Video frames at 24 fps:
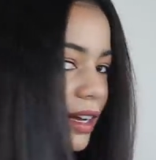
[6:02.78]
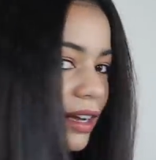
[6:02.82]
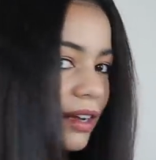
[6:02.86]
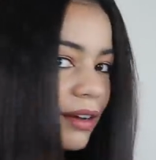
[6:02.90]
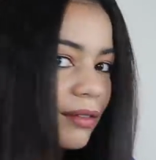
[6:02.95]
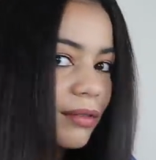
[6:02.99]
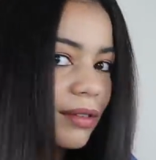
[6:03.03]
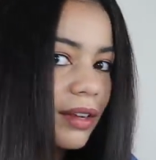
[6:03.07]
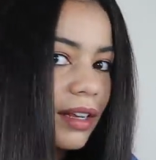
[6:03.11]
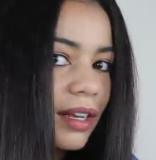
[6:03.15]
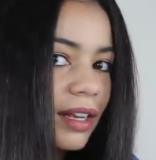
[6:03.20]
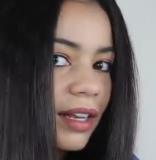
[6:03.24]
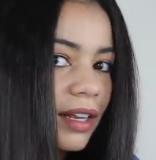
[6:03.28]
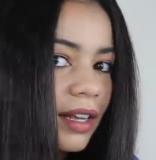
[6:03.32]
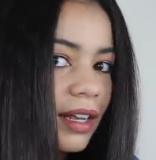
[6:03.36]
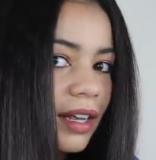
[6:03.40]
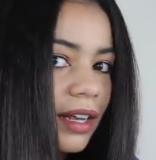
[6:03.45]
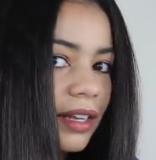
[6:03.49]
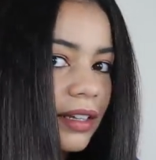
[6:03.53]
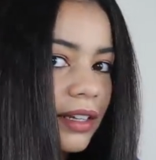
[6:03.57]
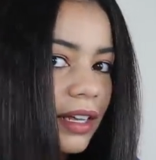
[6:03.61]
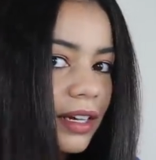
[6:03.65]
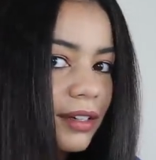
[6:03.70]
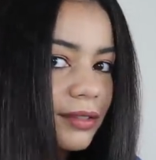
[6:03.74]
have
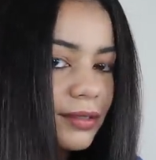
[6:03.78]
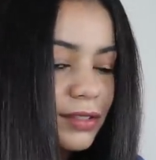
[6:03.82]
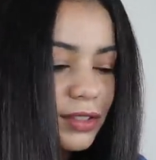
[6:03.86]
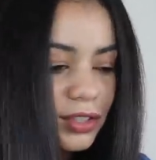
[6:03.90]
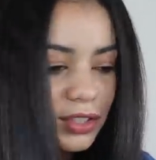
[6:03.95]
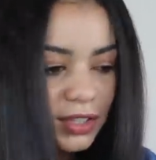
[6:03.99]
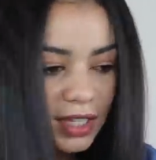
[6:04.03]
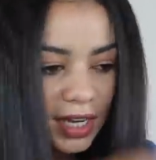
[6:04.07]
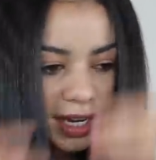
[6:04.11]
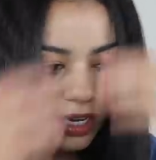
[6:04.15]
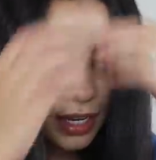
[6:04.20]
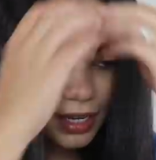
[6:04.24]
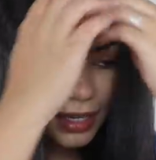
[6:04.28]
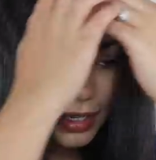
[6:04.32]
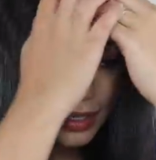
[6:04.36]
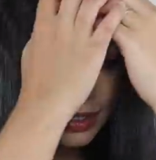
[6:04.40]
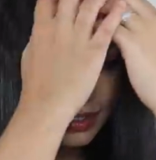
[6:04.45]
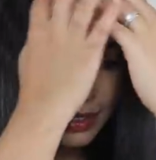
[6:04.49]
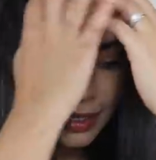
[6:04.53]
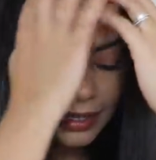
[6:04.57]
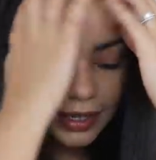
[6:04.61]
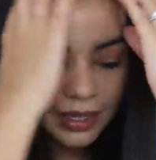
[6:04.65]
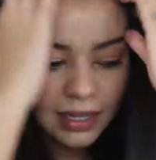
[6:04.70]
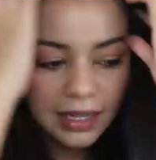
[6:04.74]
a lot of
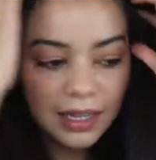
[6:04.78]
shine.